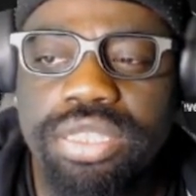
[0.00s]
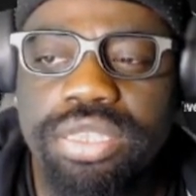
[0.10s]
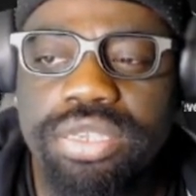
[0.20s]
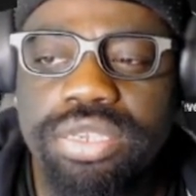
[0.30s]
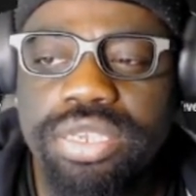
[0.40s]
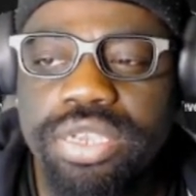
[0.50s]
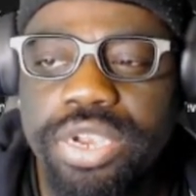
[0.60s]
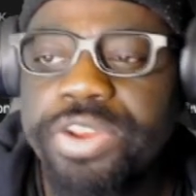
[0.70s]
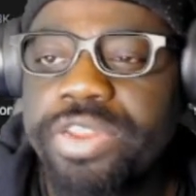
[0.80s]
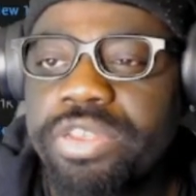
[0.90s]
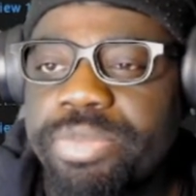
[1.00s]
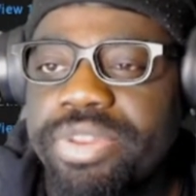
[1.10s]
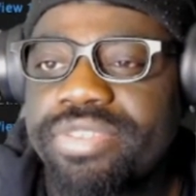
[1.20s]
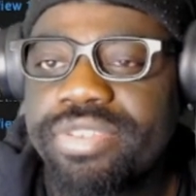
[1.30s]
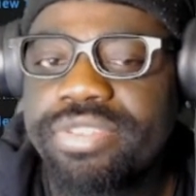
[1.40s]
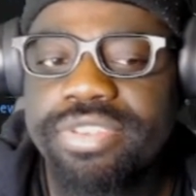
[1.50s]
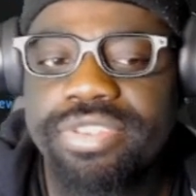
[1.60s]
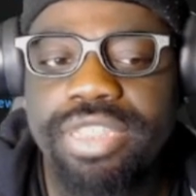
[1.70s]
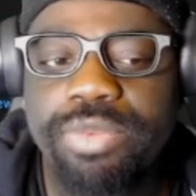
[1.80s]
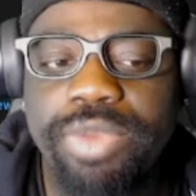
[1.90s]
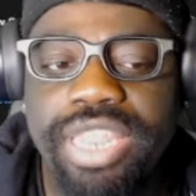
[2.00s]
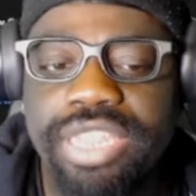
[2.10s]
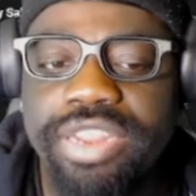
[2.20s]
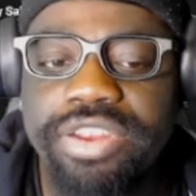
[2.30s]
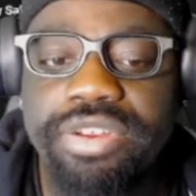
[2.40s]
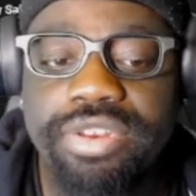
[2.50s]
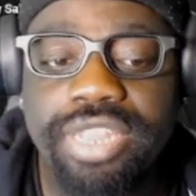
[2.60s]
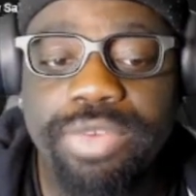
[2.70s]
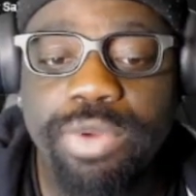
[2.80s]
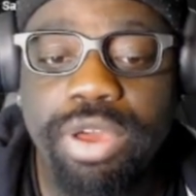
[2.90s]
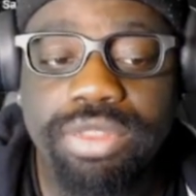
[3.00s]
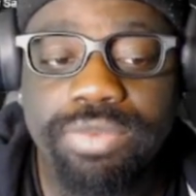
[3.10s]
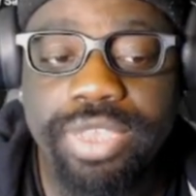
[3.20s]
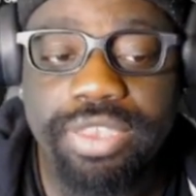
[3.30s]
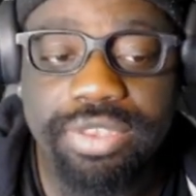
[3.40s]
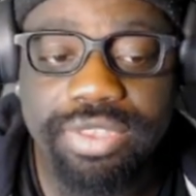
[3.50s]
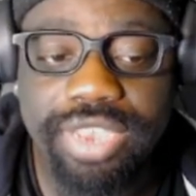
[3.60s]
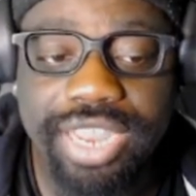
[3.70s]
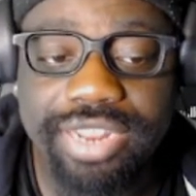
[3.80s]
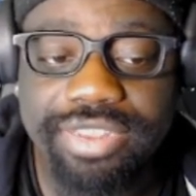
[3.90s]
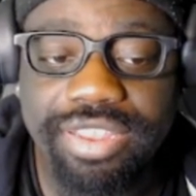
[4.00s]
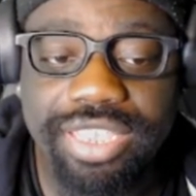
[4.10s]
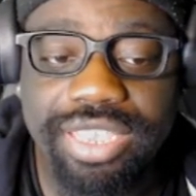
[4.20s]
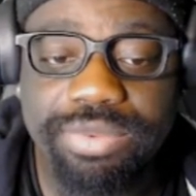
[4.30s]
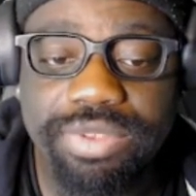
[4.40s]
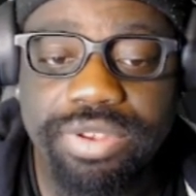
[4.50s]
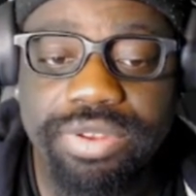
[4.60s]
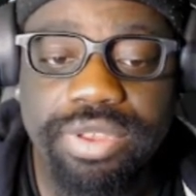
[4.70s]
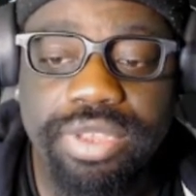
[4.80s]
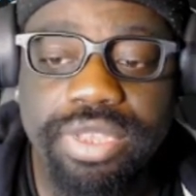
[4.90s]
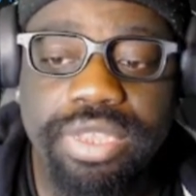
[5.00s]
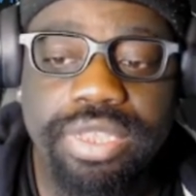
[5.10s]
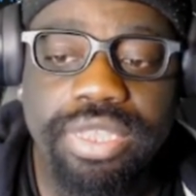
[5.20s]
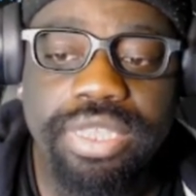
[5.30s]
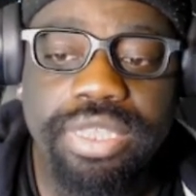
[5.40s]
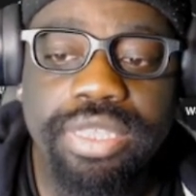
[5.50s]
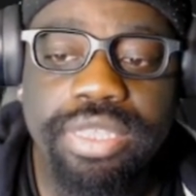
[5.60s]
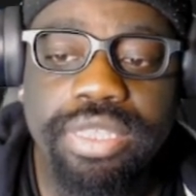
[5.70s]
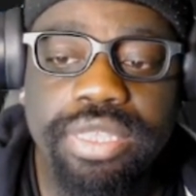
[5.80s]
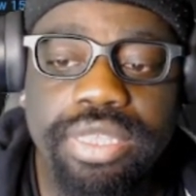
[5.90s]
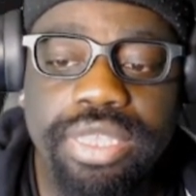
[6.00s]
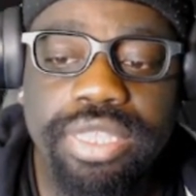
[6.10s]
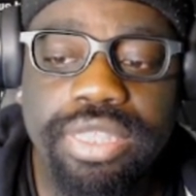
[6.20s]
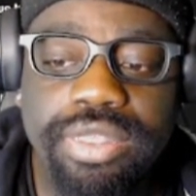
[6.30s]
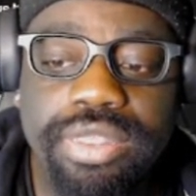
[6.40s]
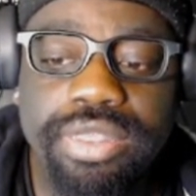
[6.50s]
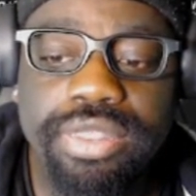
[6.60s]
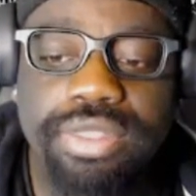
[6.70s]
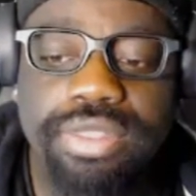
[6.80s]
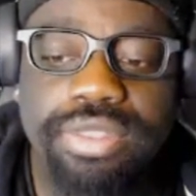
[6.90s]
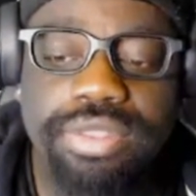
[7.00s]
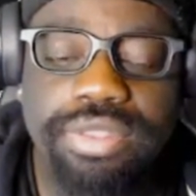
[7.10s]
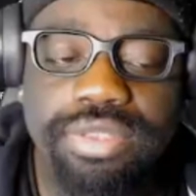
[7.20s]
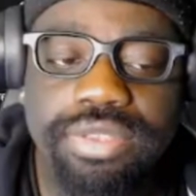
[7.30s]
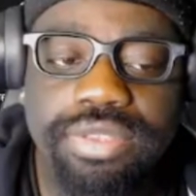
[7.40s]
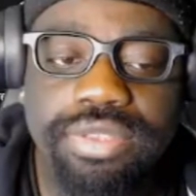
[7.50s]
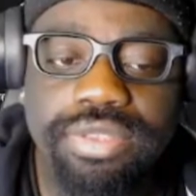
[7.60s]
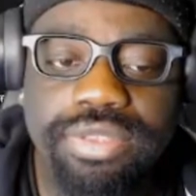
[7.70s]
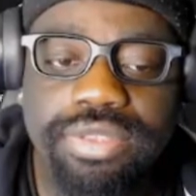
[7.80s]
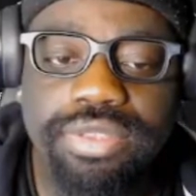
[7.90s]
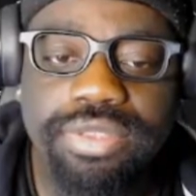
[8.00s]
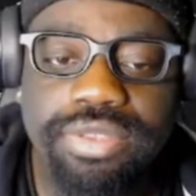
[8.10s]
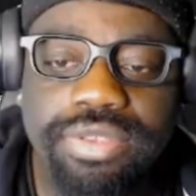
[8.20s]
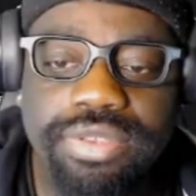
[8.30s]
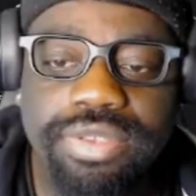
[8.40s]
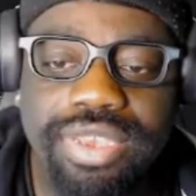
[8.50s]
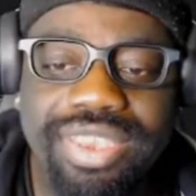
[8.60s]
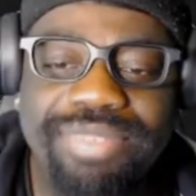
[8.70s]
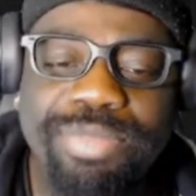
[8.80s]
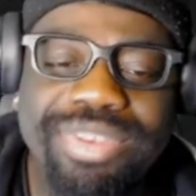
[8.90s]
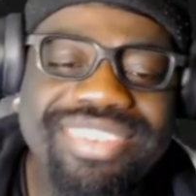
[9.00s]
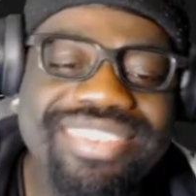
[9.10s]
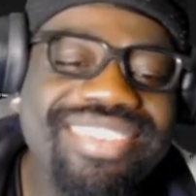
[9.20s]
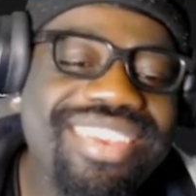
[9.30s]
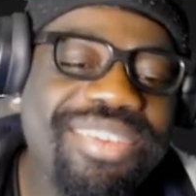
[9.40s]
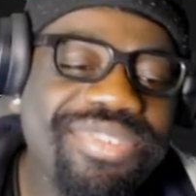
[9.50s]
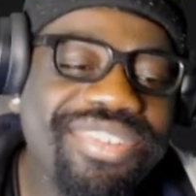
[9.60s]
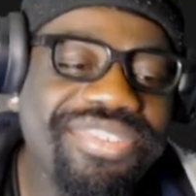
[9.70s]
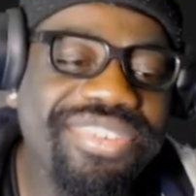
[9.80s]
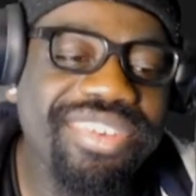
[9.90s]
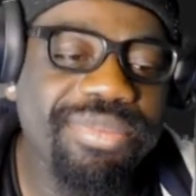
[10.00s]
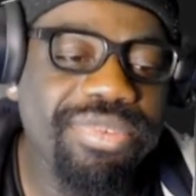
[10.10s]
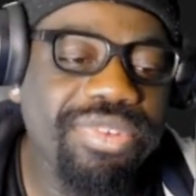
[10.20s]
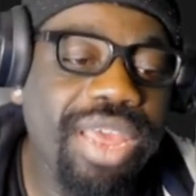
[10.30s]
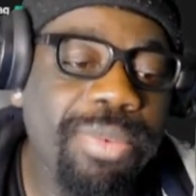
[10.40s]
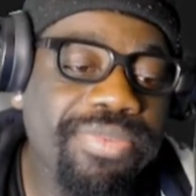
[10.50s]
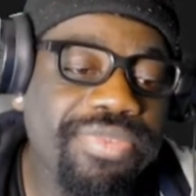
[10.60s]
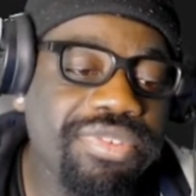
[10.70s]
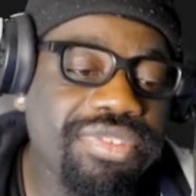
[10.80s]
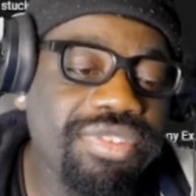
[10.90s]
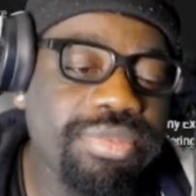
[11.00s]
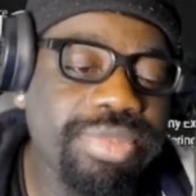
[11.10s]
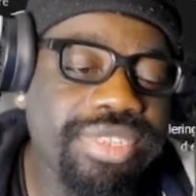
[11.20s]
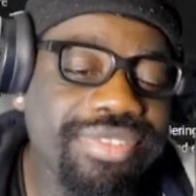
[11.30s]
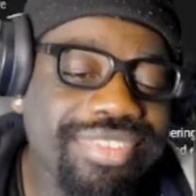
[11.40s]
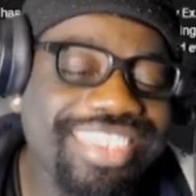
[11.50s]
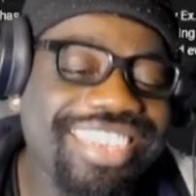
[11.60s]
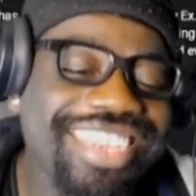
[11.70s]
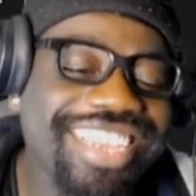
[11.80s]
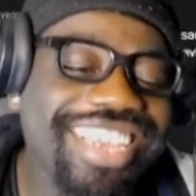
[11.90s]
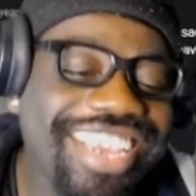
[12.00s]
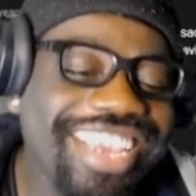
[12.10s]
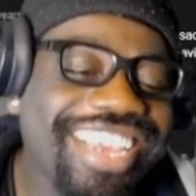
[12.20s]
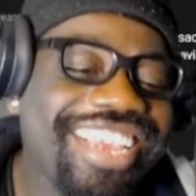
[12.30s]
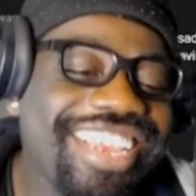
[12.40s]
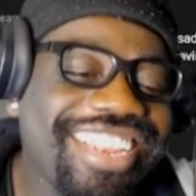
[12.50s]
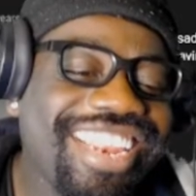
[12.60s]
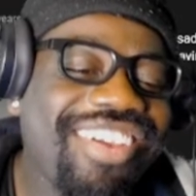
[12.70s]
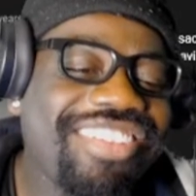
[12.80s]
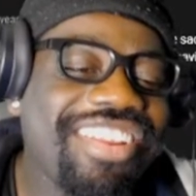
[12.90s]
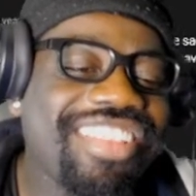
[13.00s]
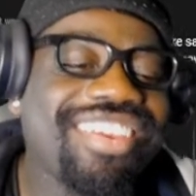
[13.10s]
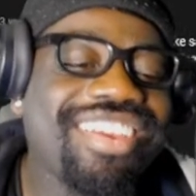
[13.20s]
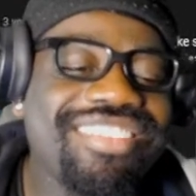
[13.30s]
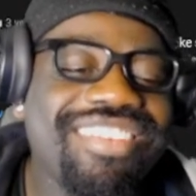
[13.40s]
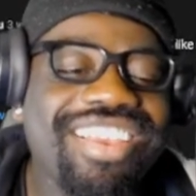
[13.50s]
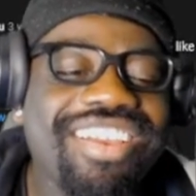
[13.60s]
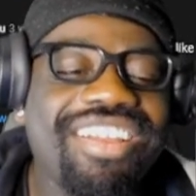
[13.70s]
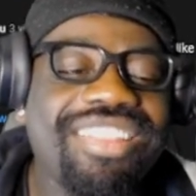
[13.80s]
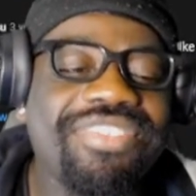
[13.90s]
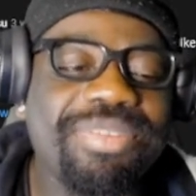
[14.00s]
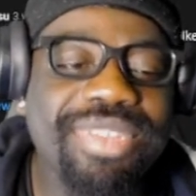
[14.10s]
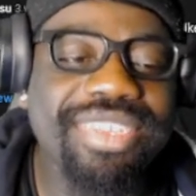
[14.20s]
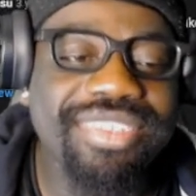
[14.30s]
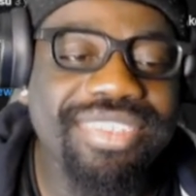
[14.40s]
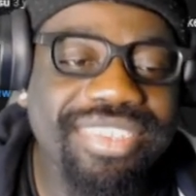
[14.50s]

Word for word: she hurt him in a sense? Because, like, the way he looked at her and, like, walked away, you could kind of tell, like, he was hurt. And I guess, but she did say it was a dream. So now I'm confused a little bit. Now my train of thought is, like, all over the place.